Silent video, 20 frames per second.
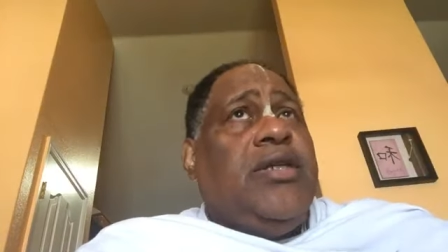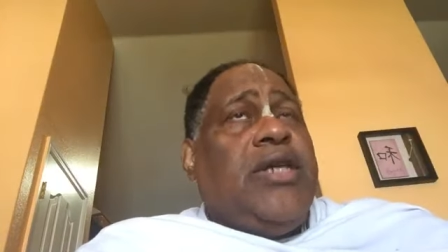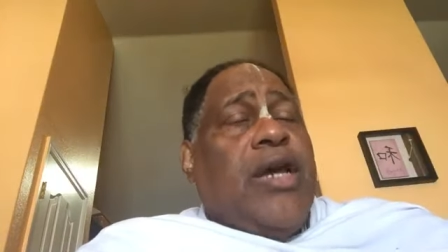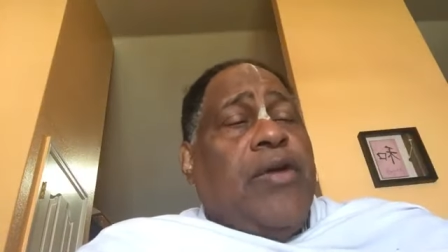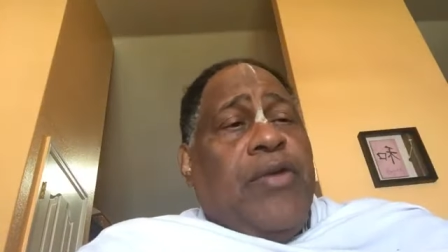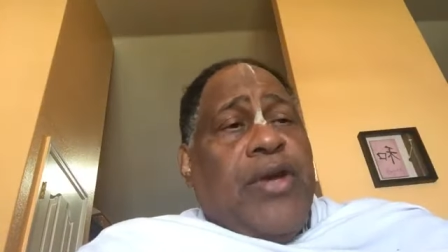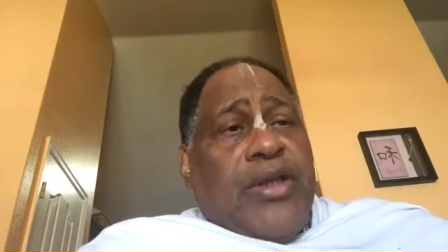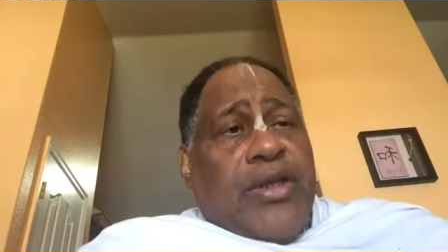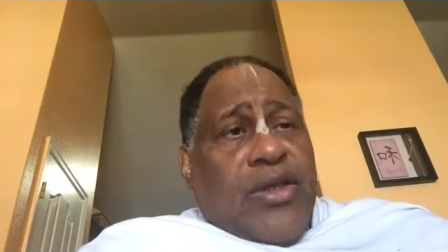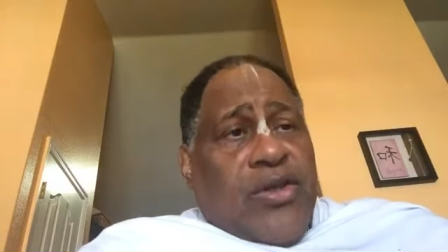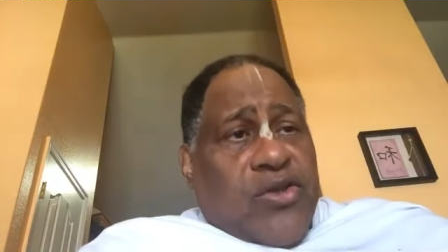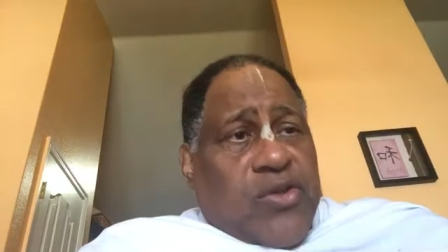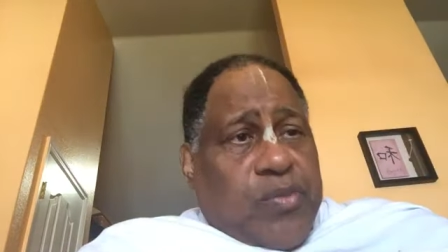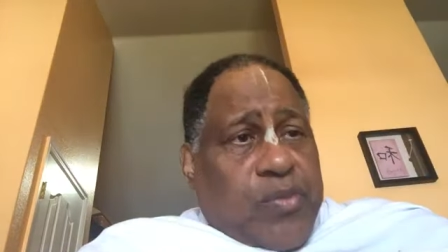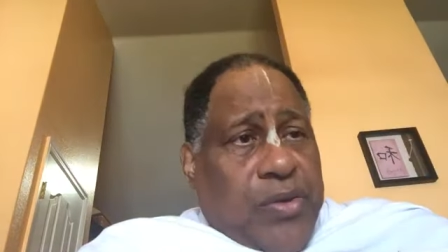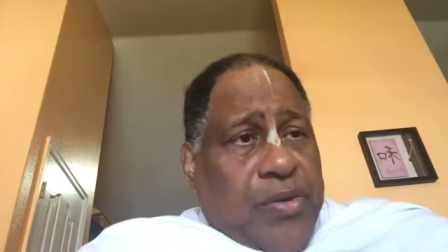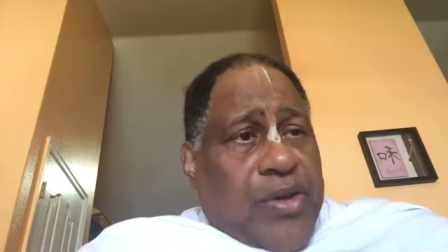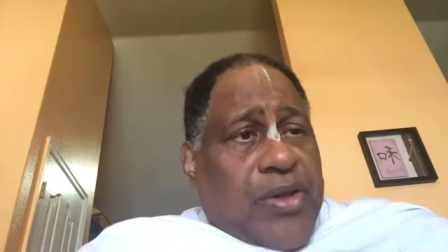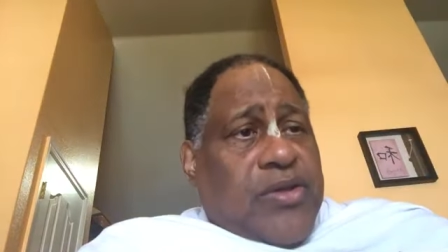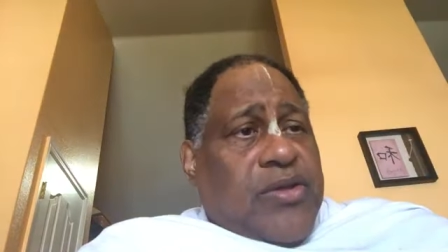direct
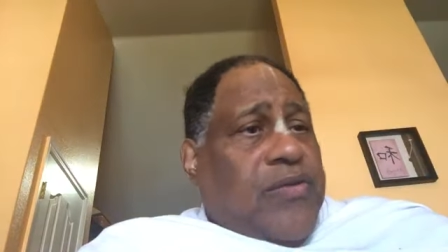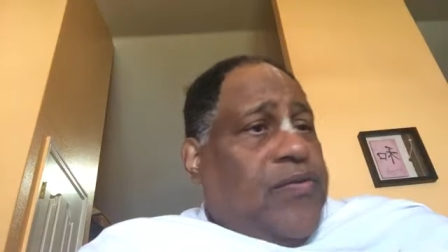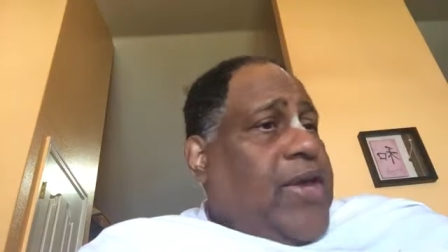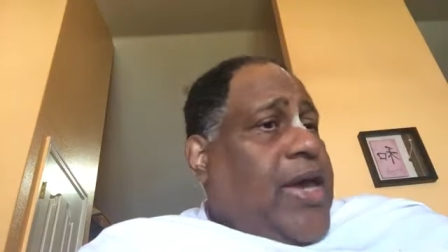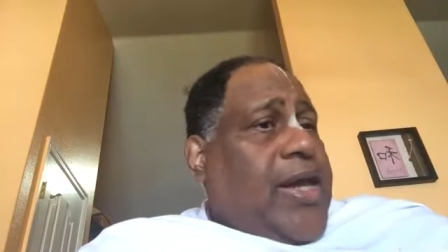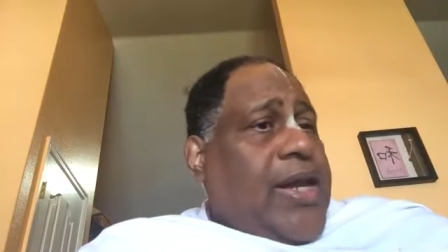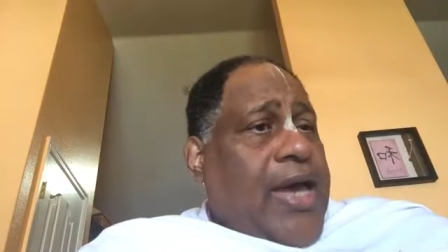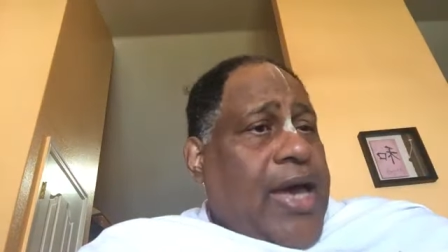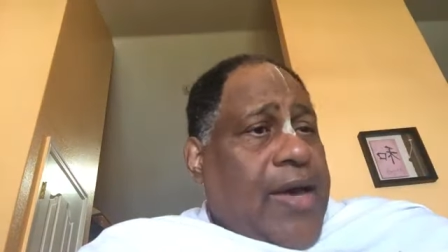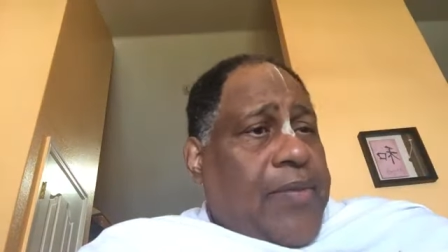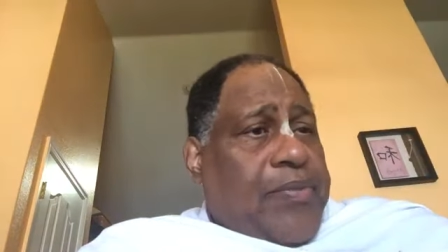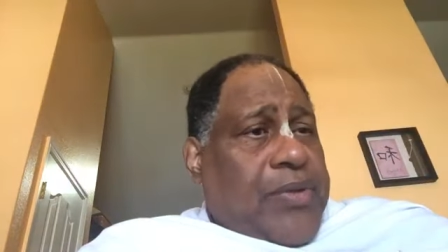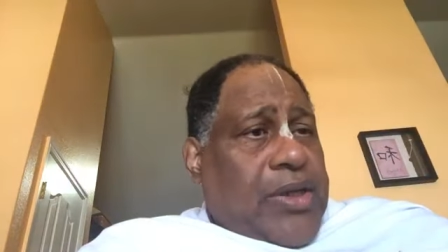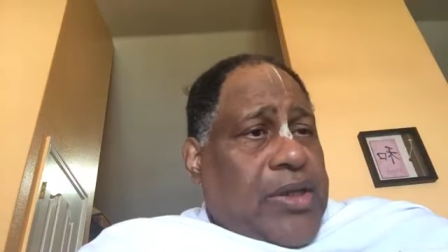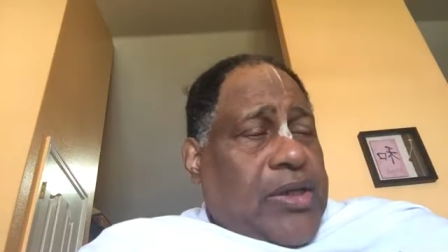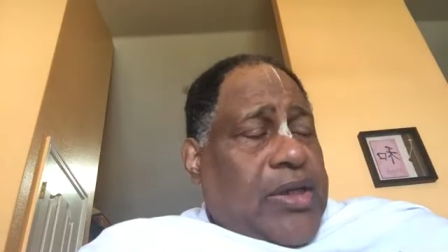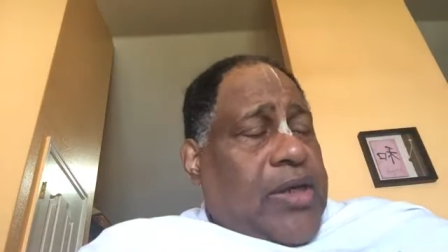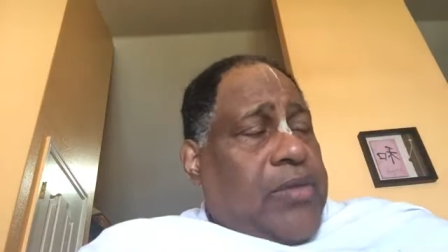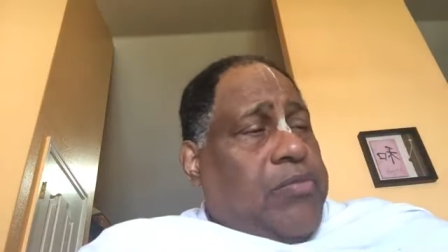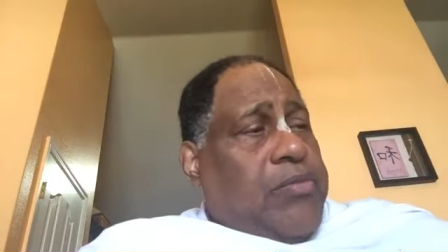experience of that
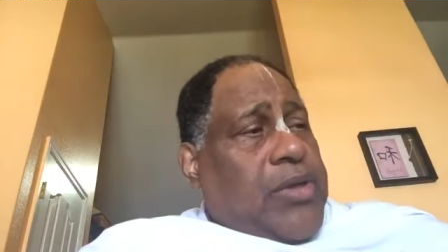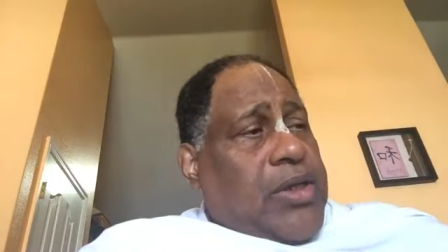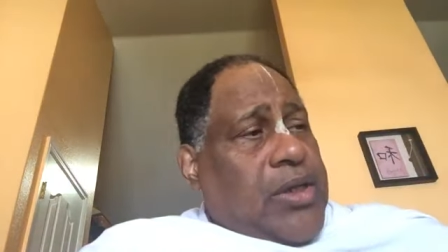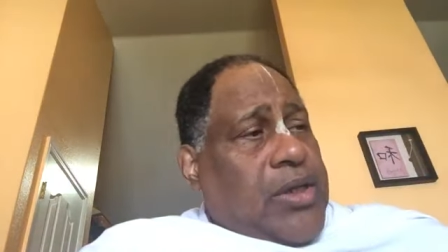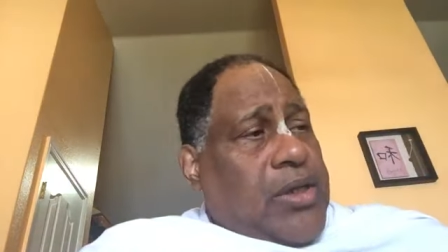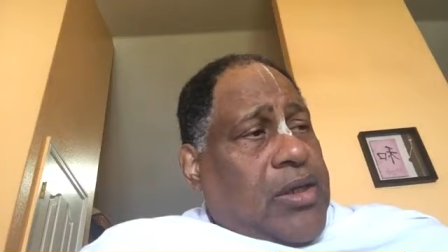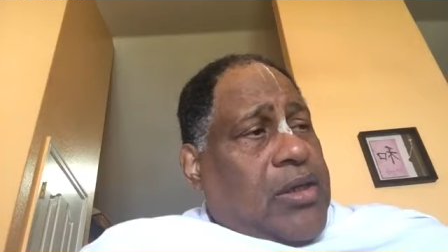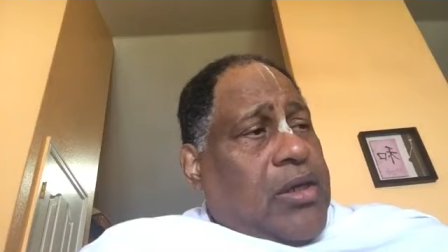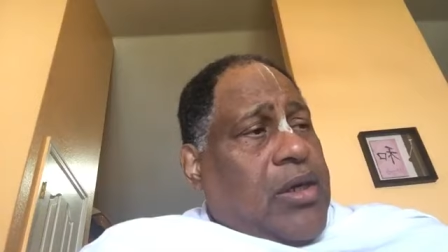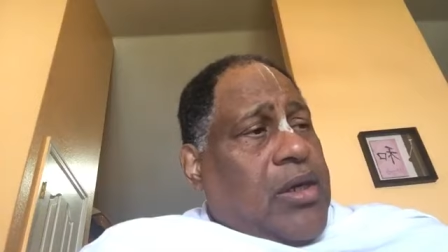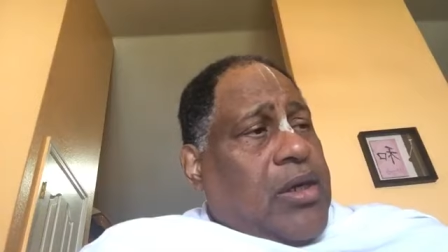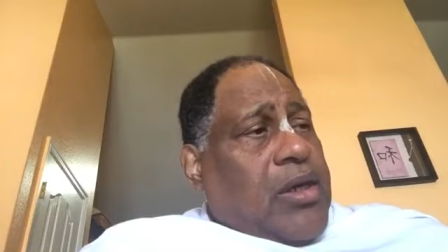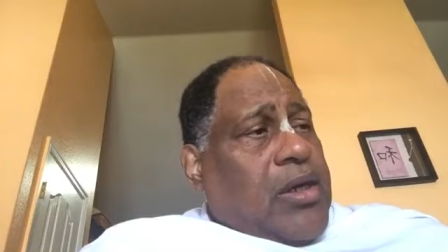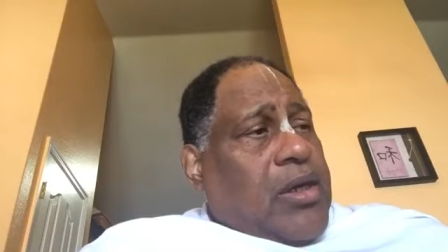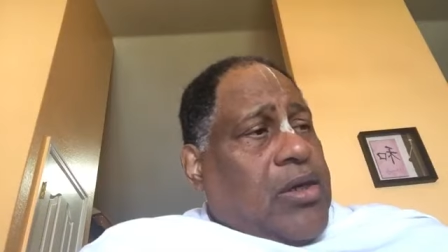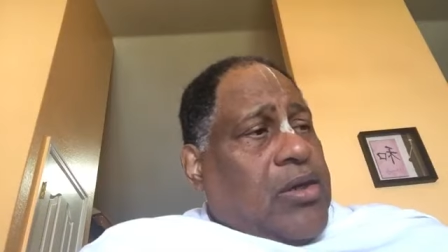happening, that many